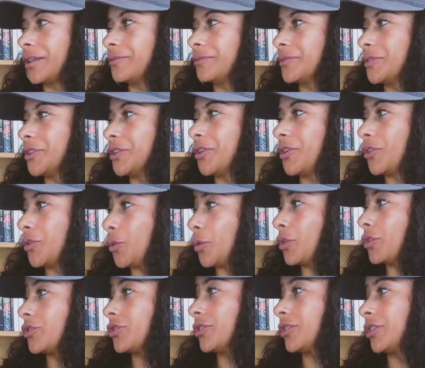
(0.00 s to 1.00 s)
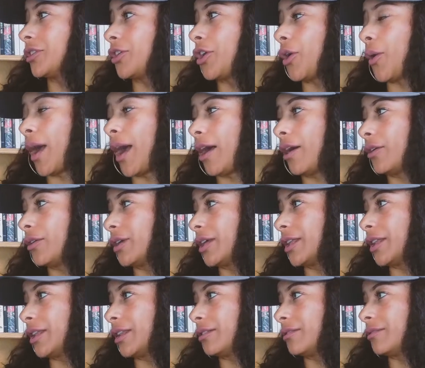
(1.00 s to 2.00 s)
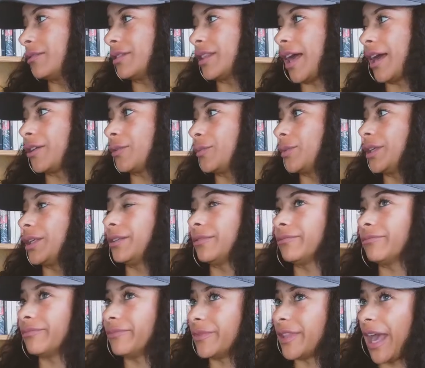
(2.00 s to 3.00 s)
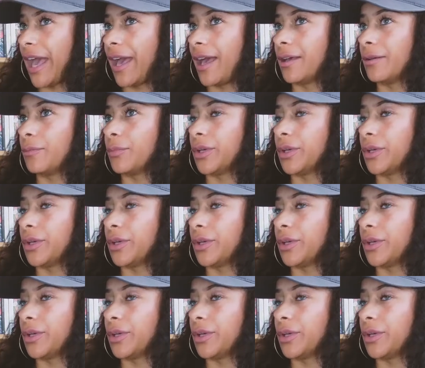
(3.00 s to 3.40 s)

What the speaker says: The orders are going to go out and that'll be that.